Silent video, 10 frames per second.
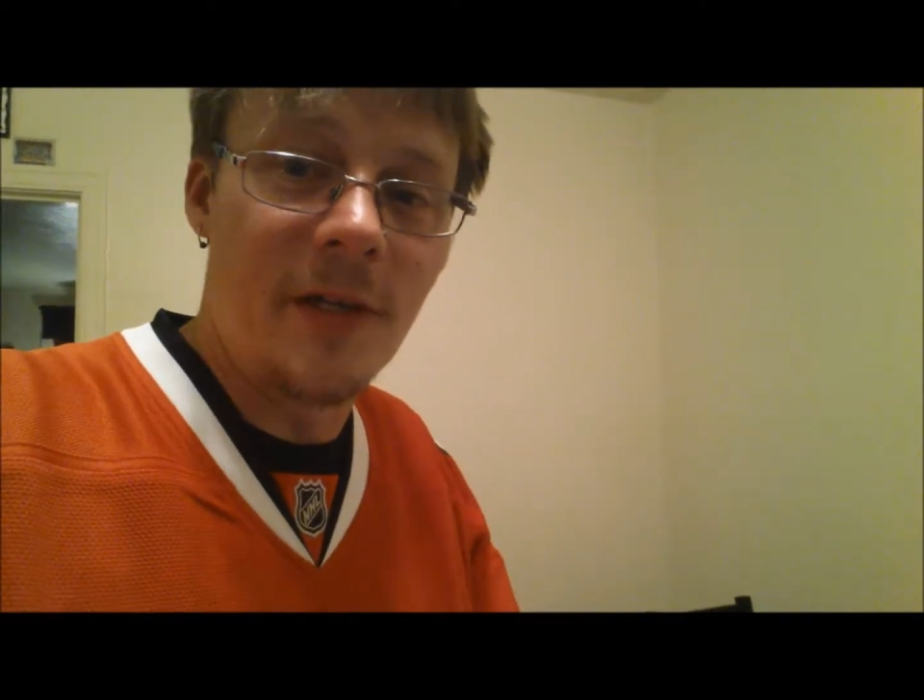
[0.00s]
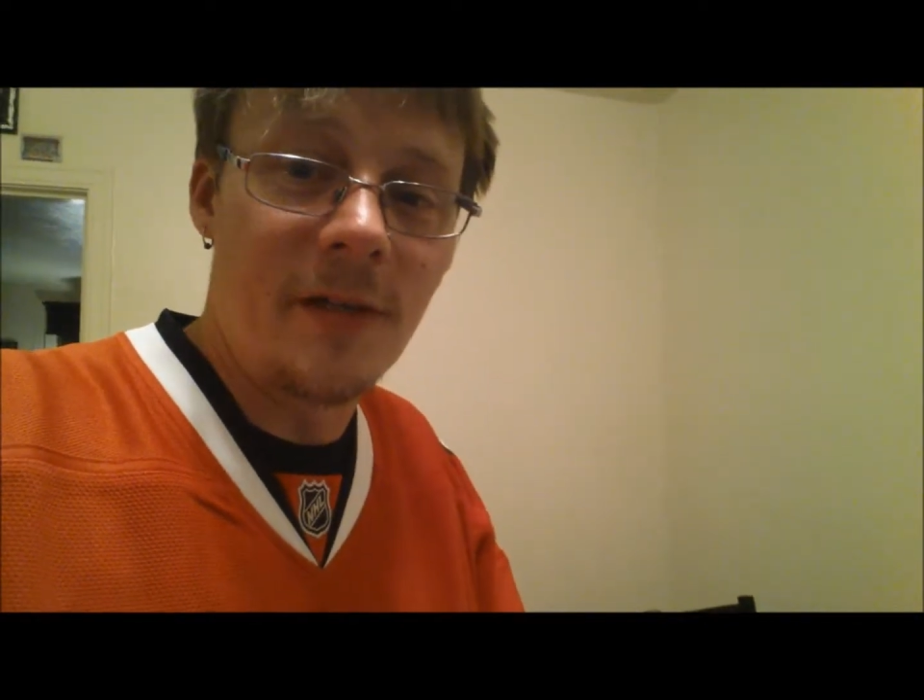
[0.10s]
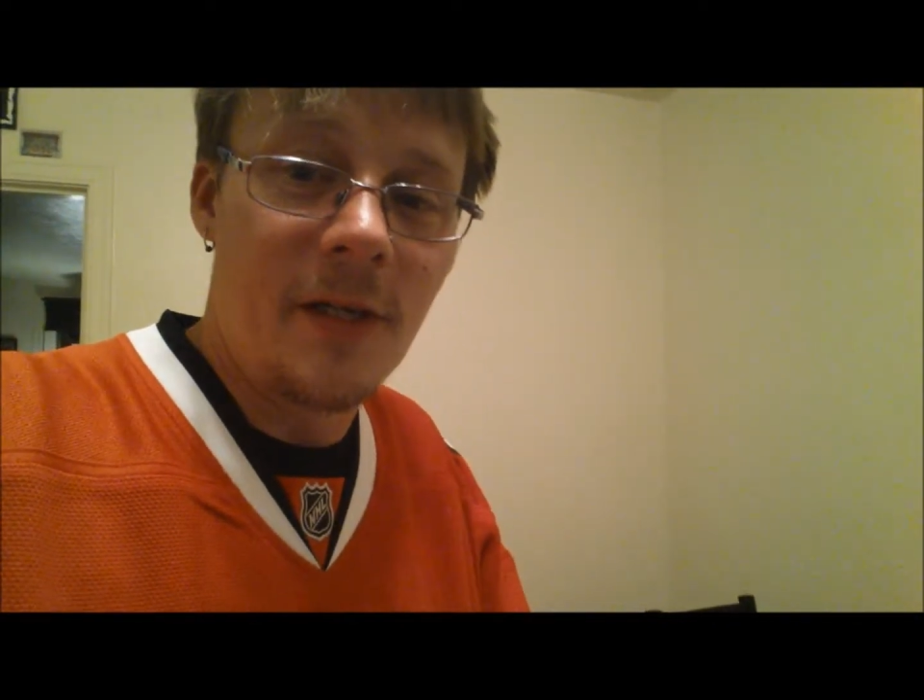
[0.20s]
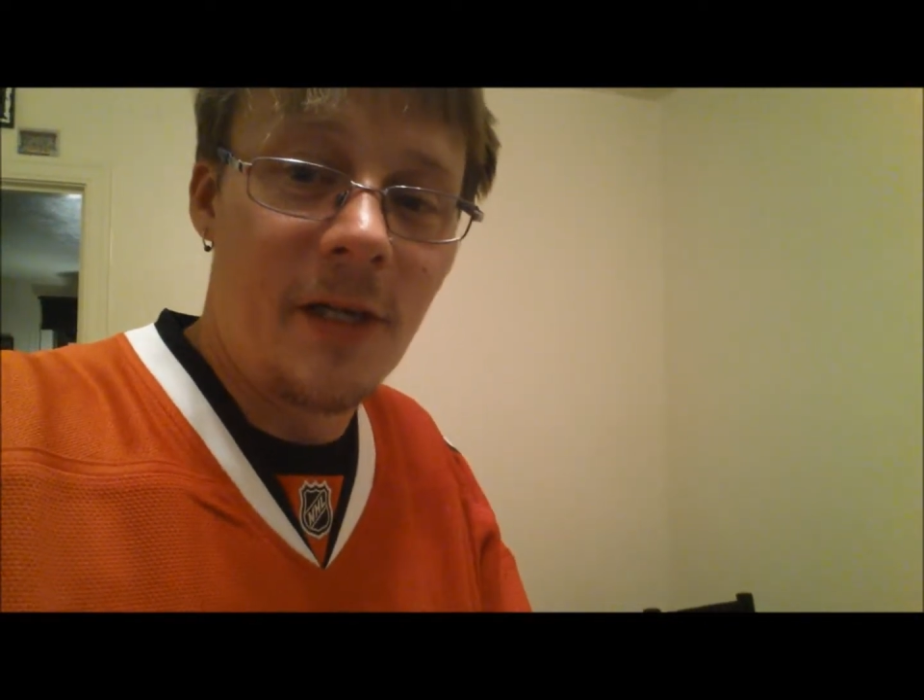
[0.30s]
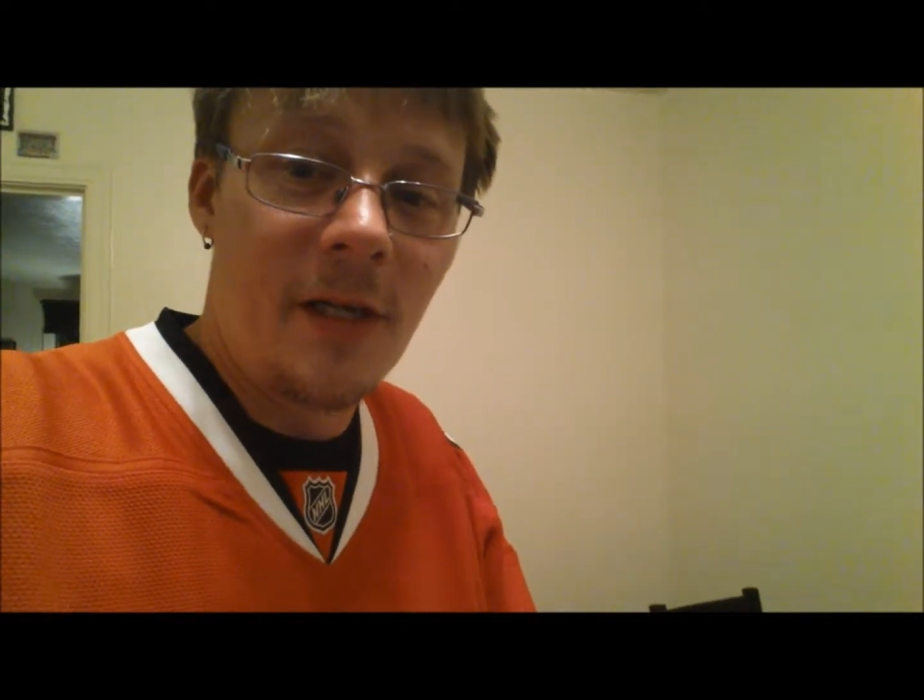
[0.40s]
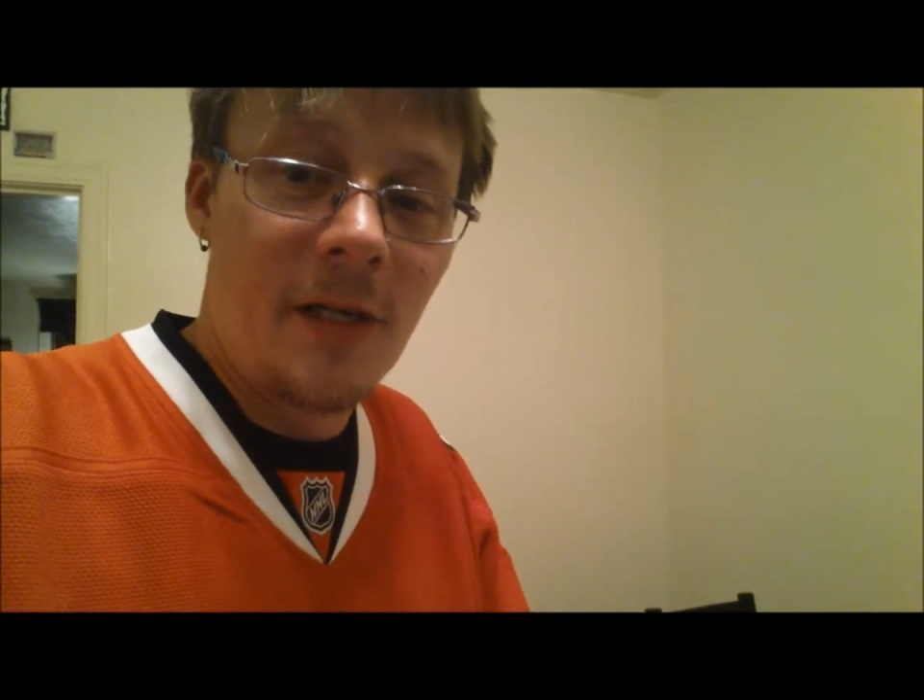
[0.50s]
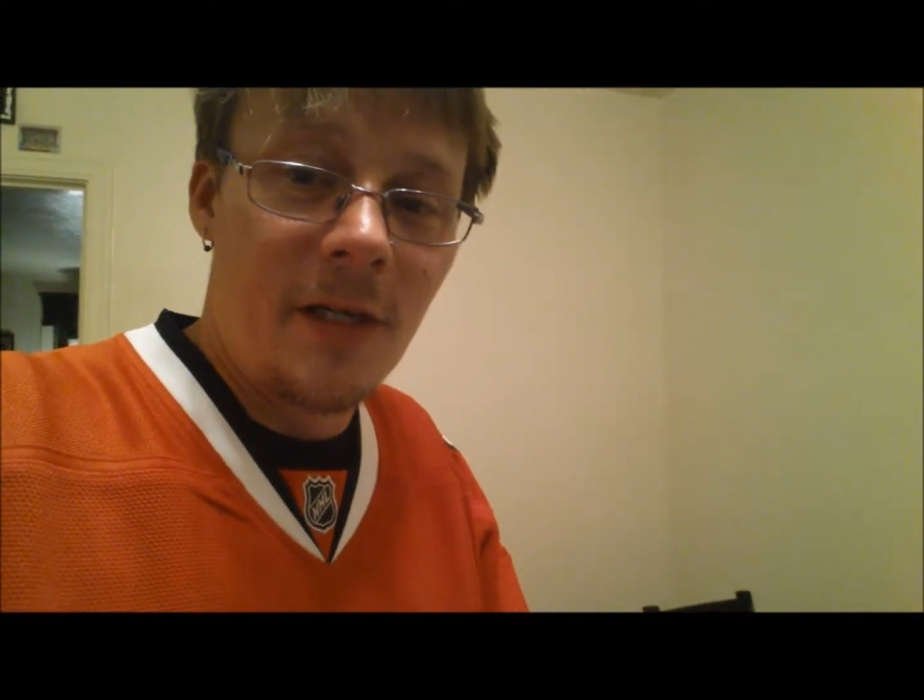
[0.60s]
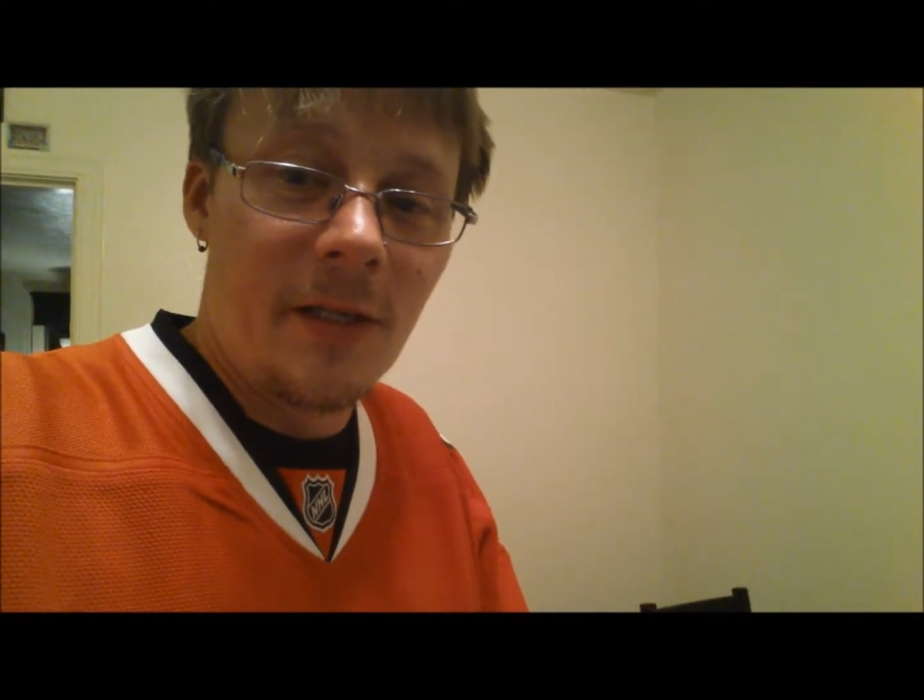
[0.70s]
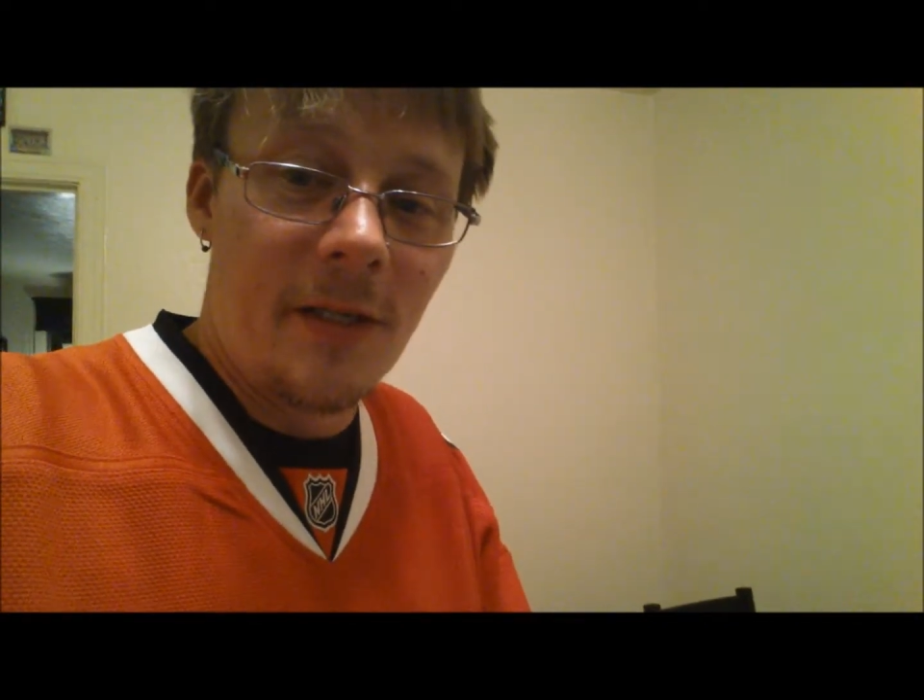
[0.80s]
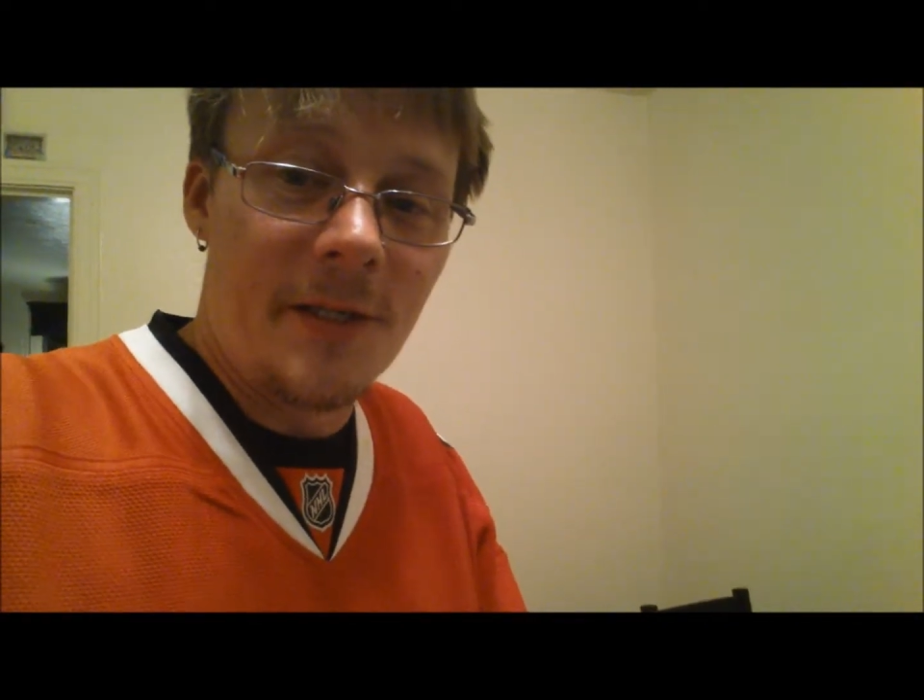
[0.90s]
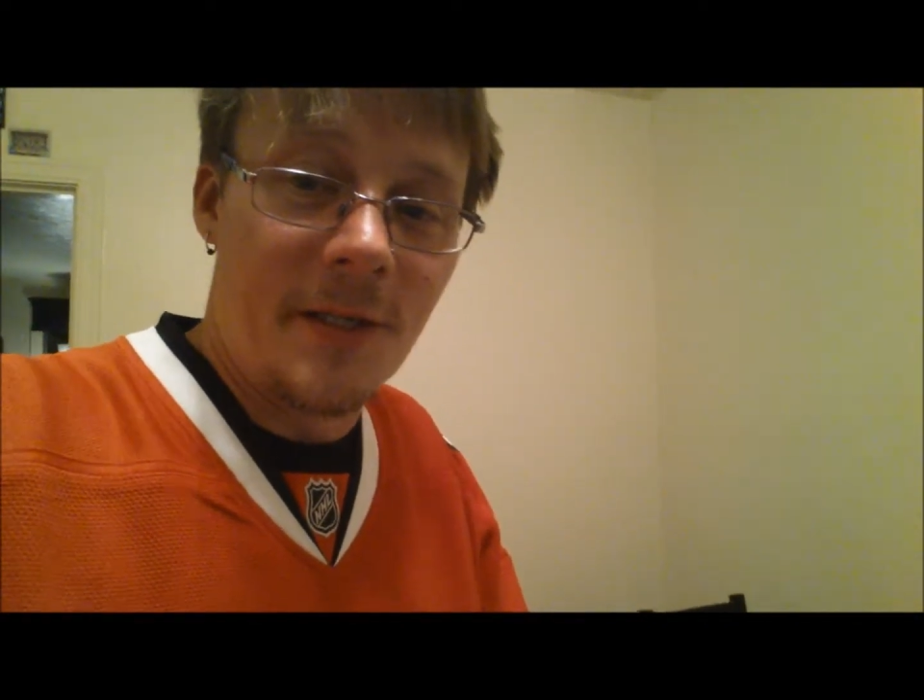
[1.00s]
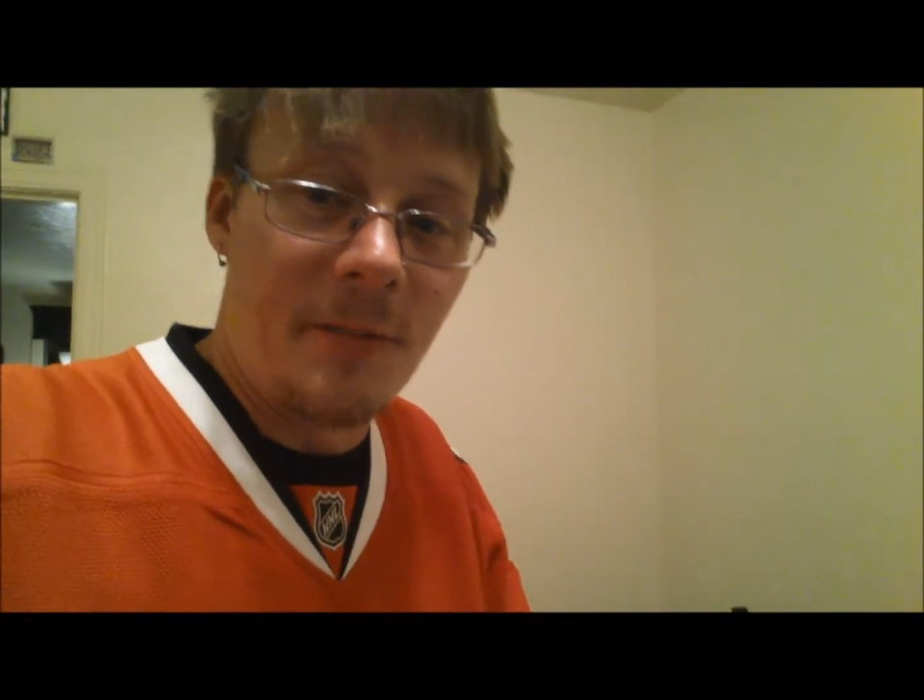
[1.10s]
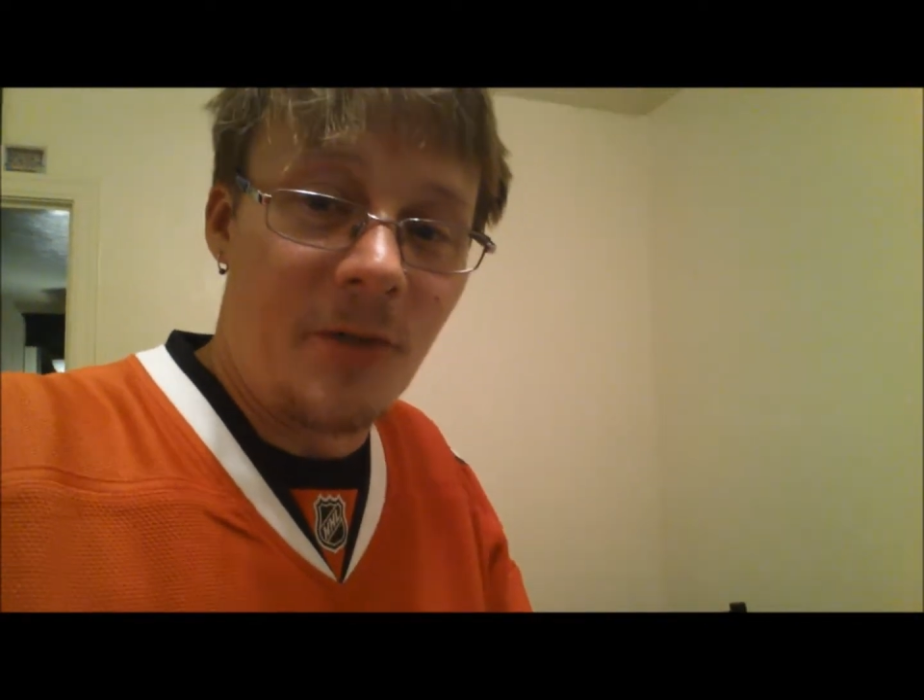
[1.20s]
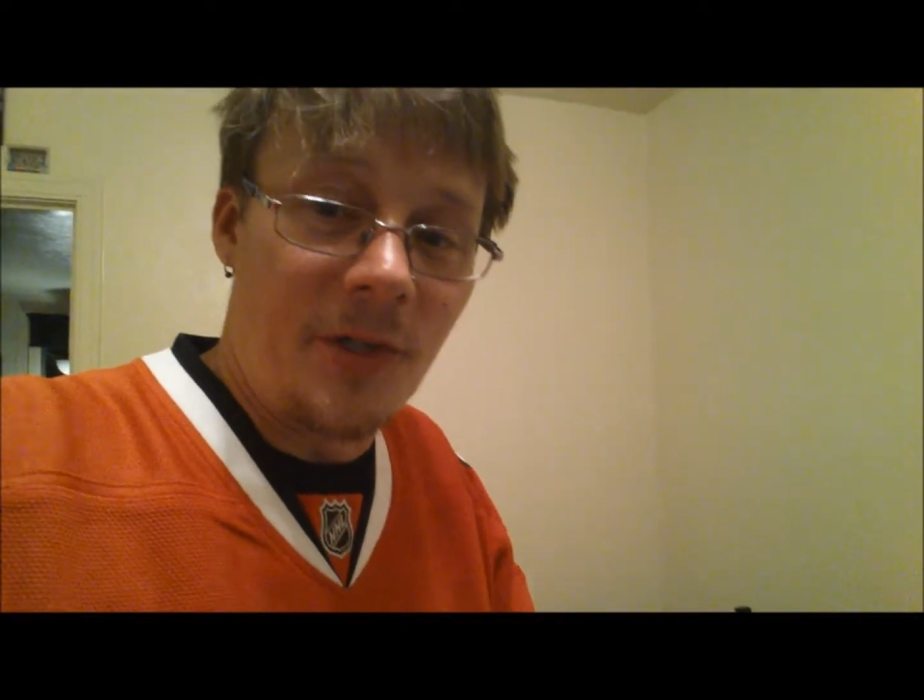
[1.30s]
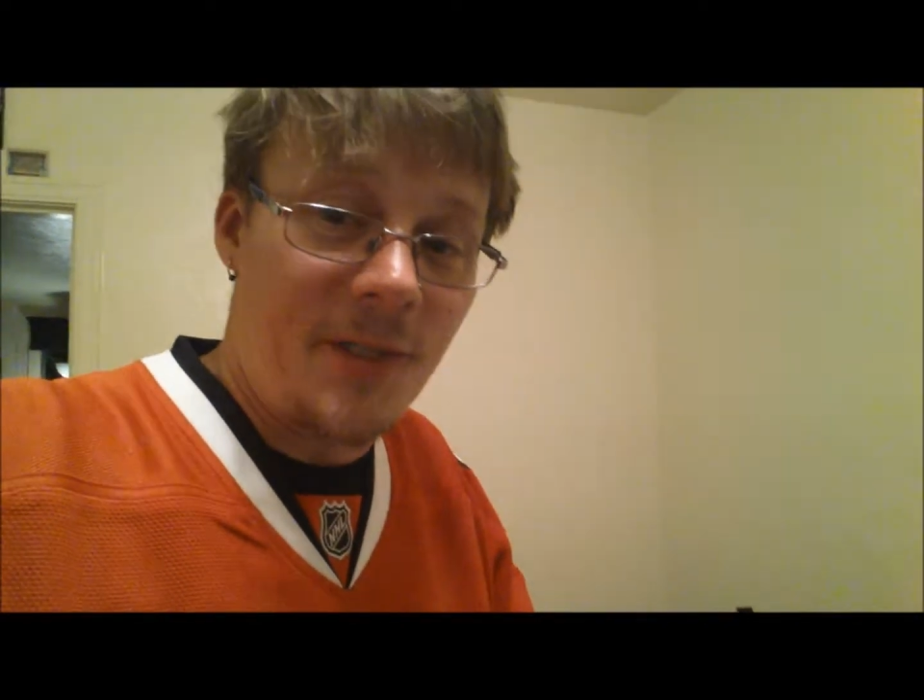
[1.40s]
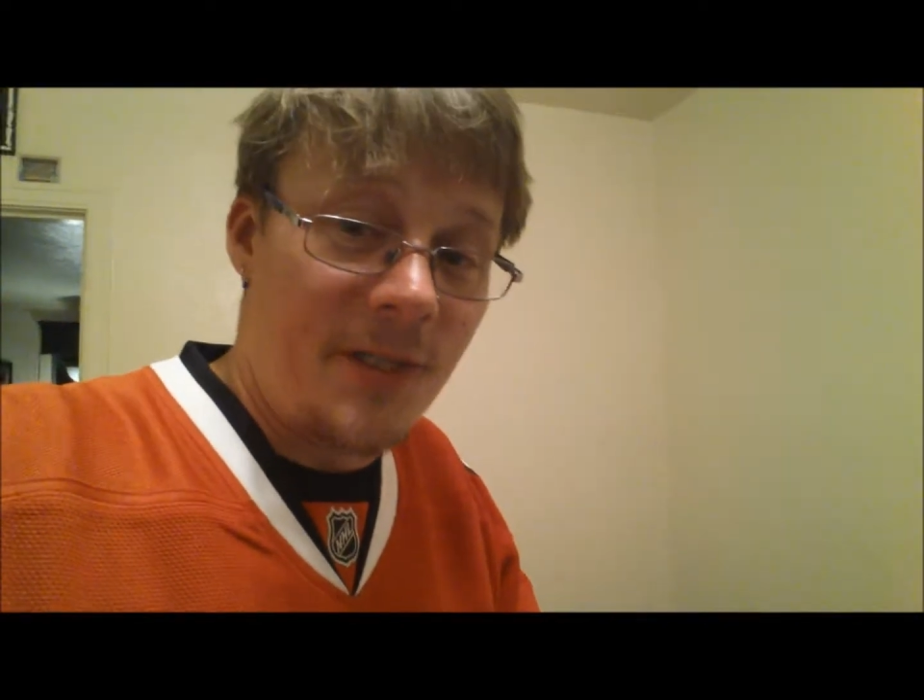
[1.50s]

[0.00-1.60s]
it is in the books.